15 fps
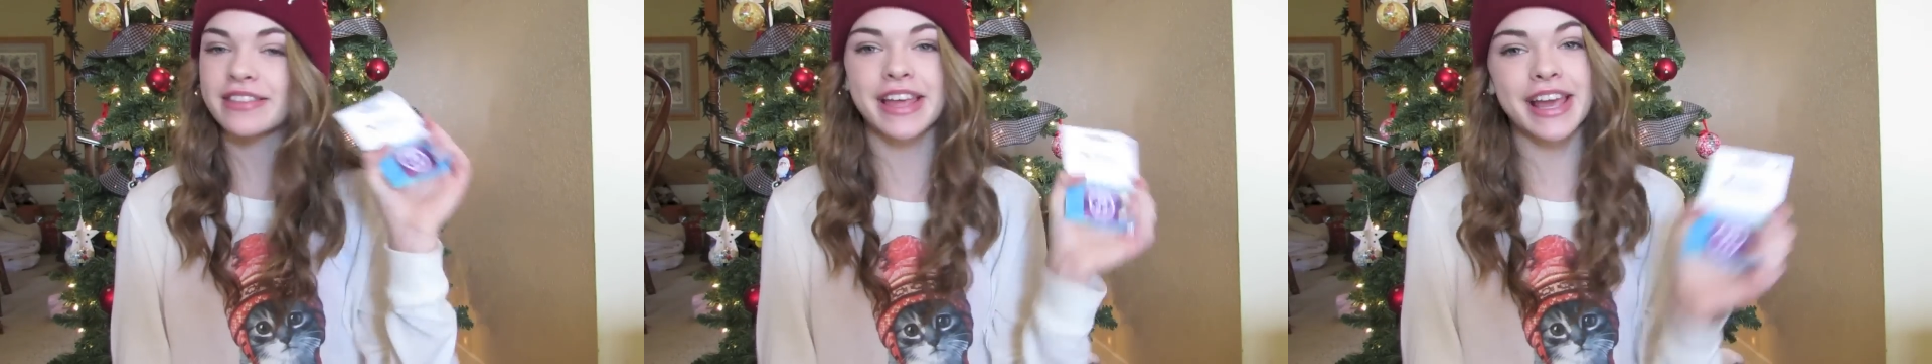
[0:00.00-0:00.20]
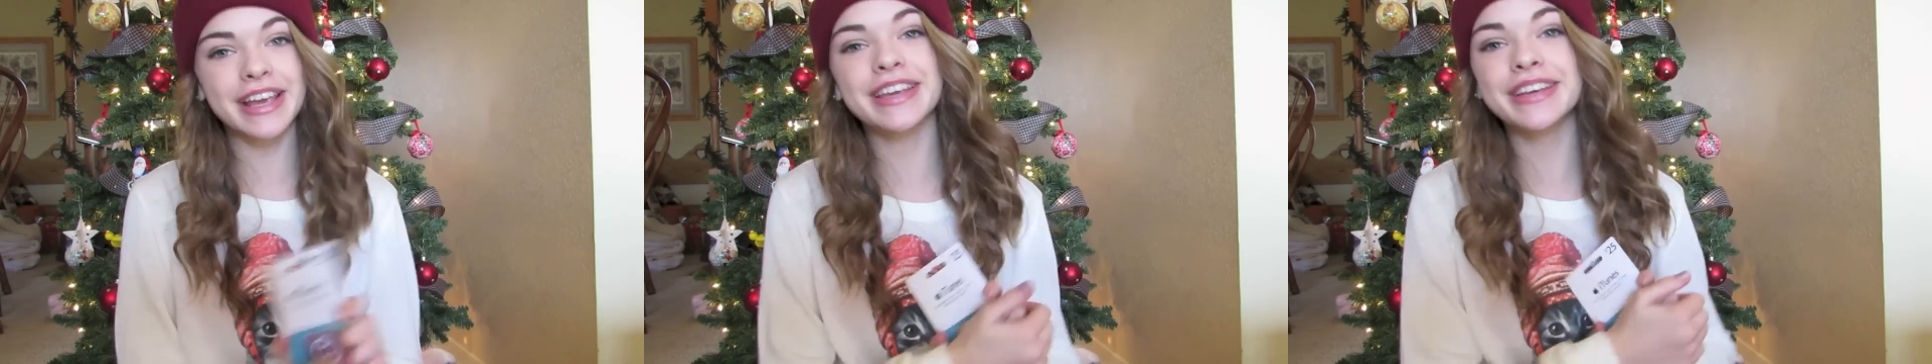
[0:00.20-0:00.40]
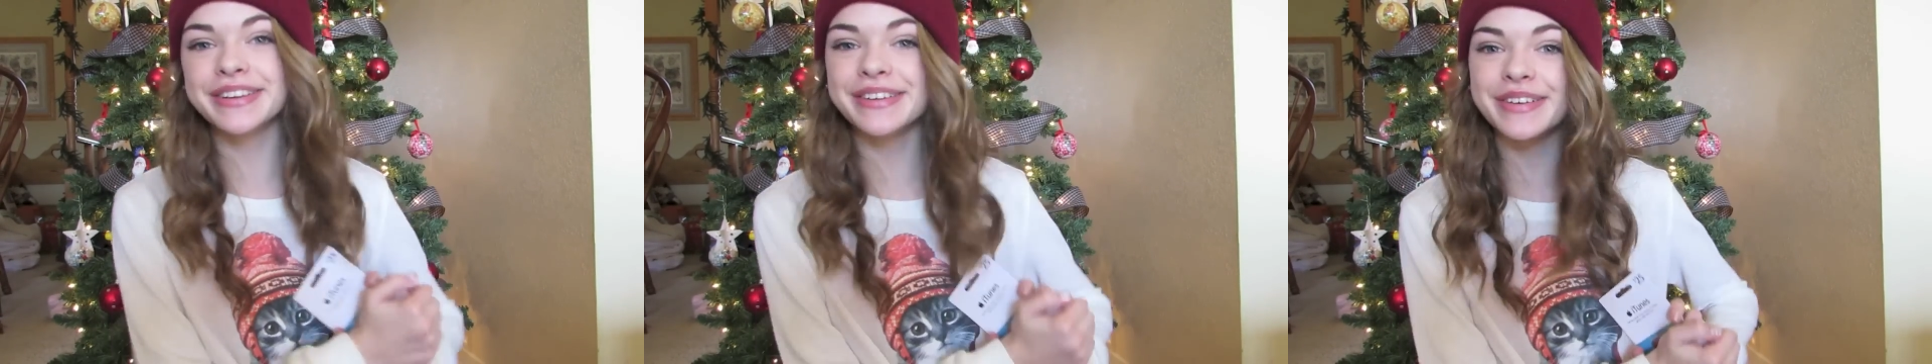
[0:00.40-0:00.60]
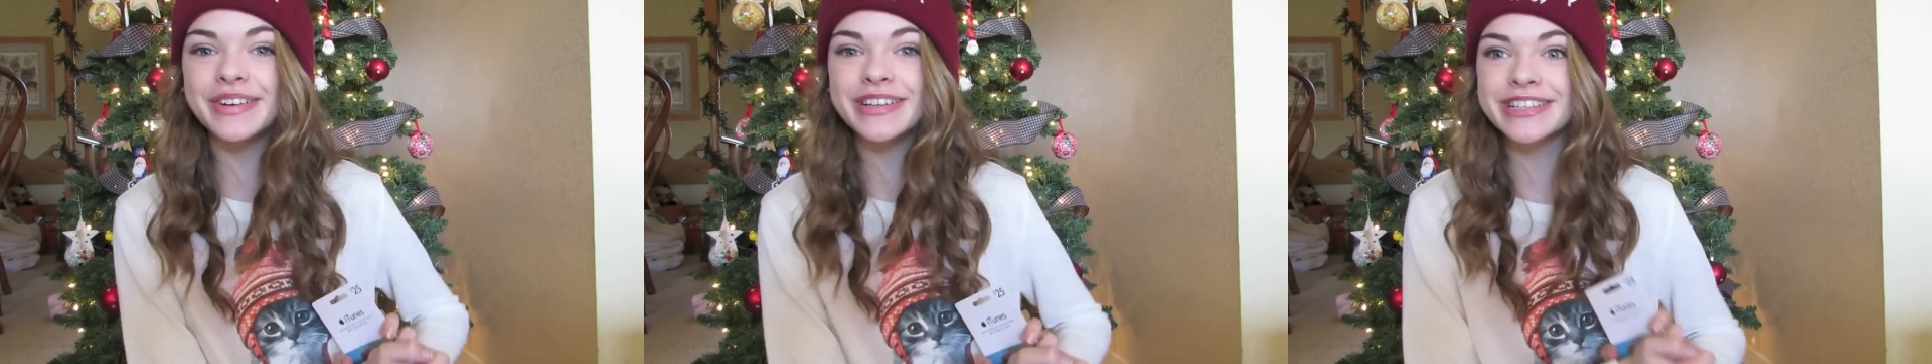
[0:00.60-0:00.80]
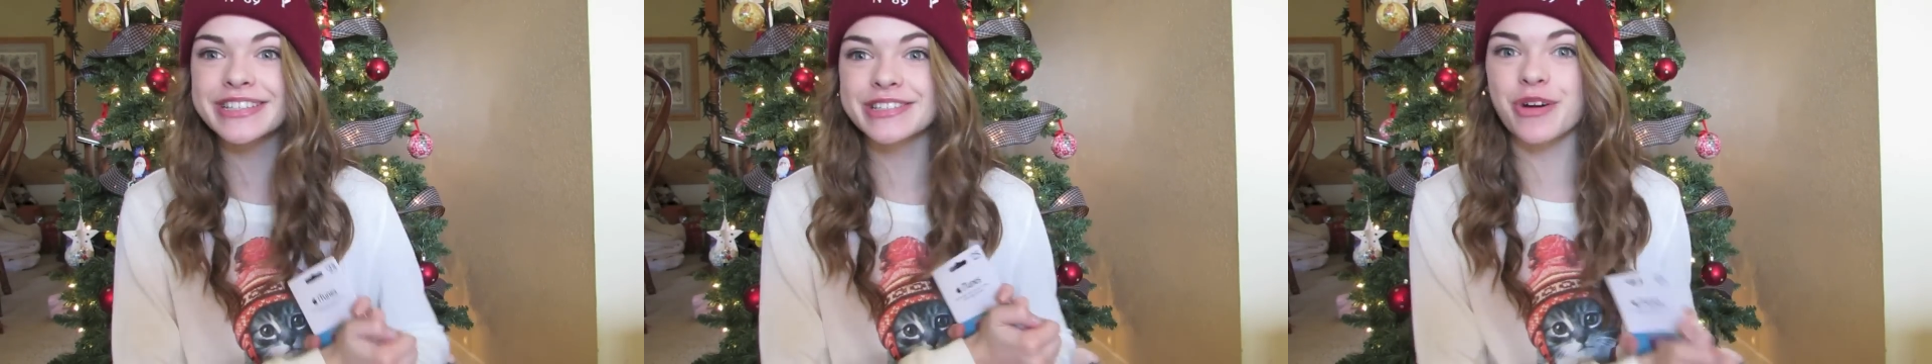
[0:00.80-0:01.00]
Thank you
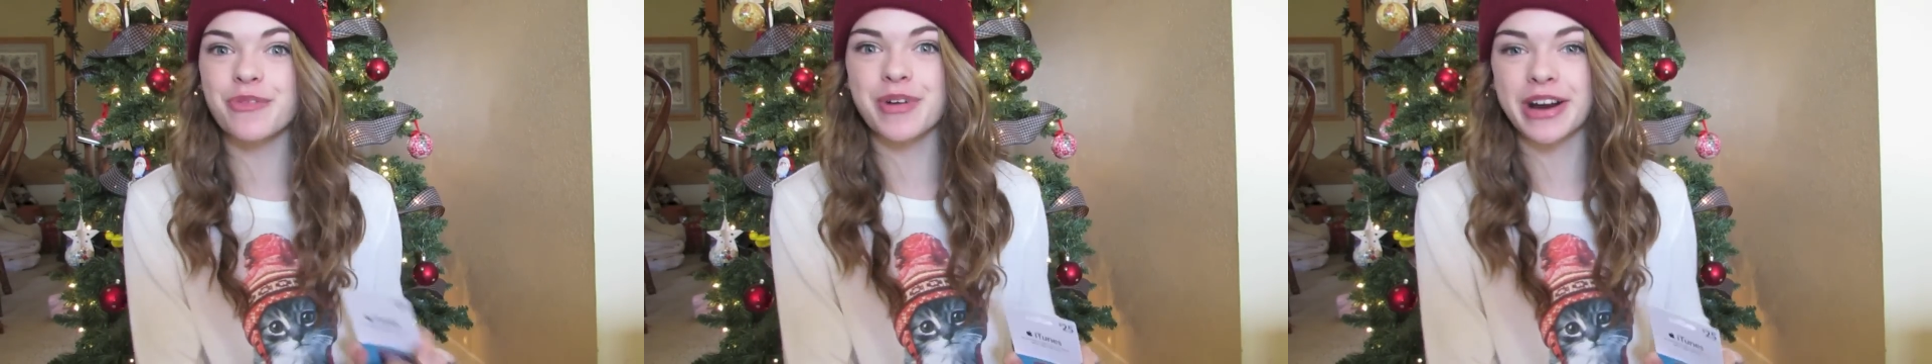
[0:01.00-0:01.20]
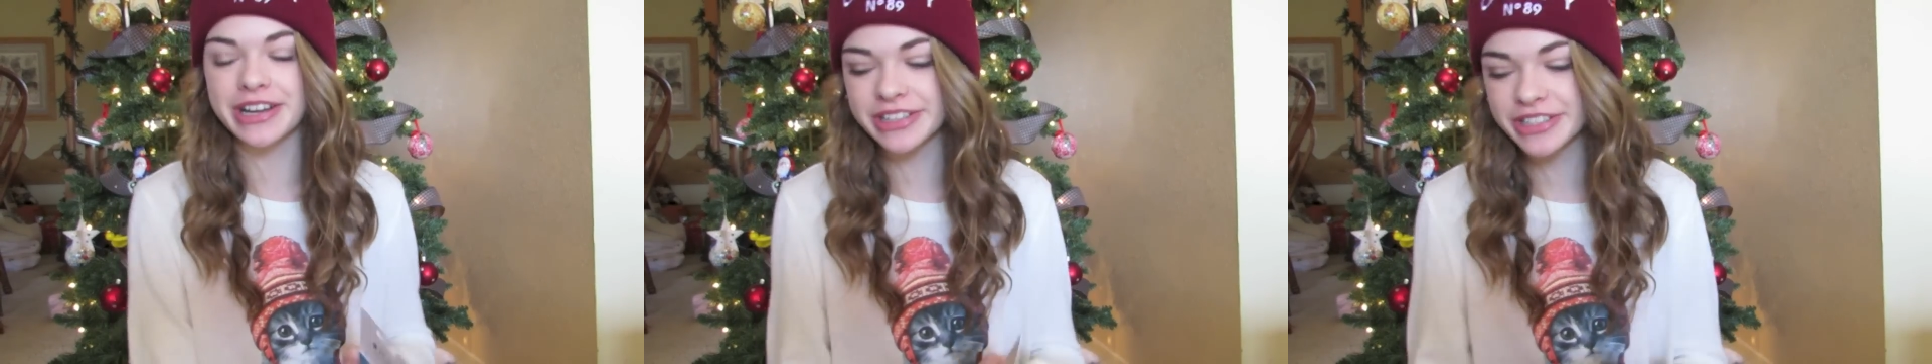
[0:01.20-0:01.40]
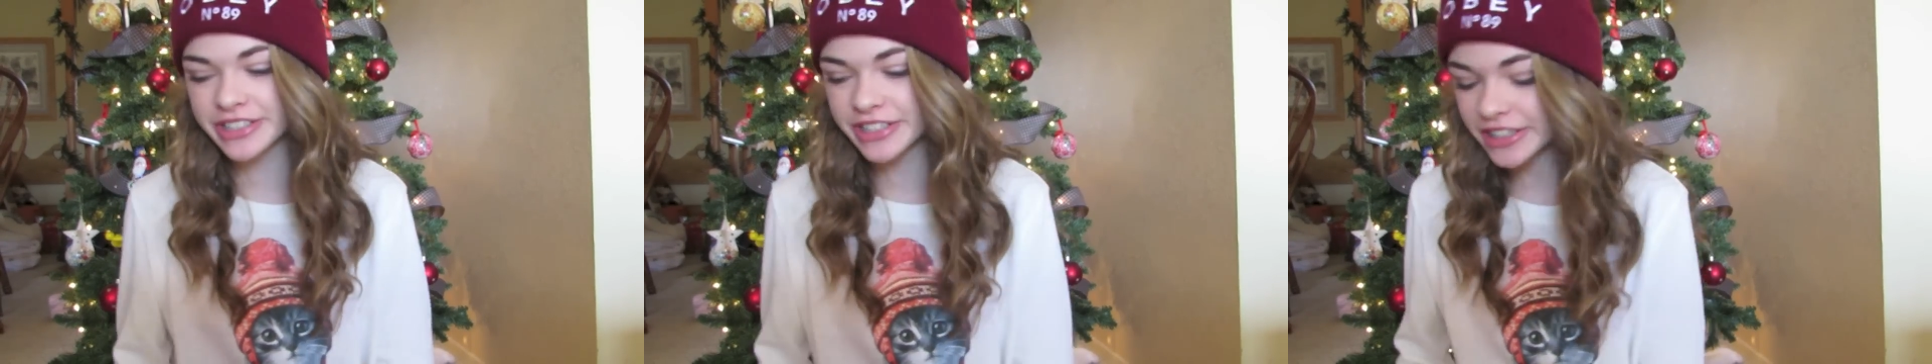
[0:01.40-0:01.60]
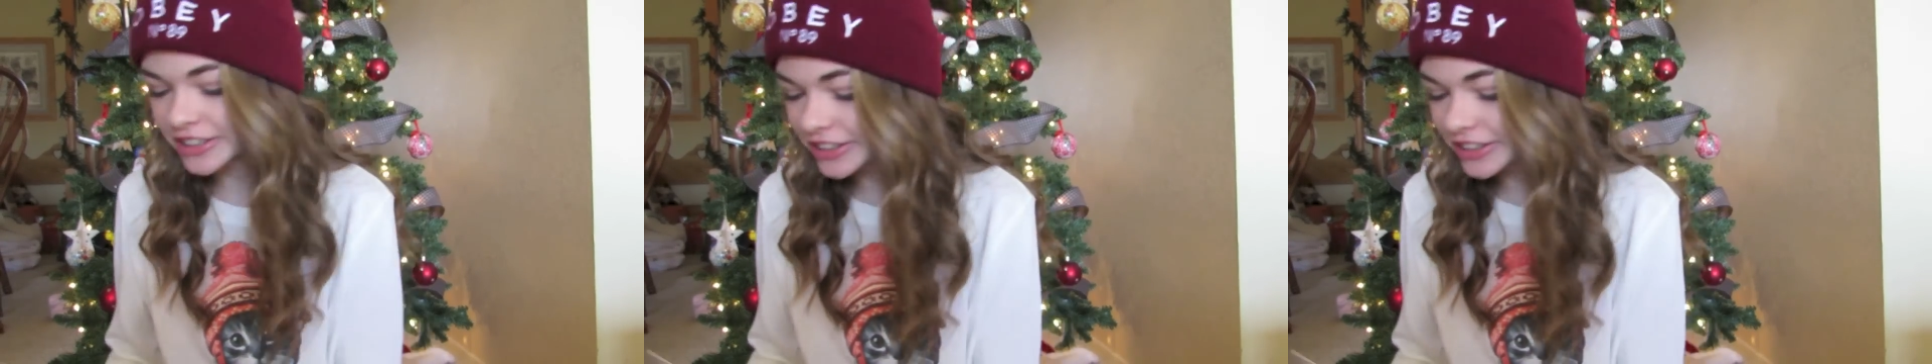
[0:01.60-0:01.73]
so much.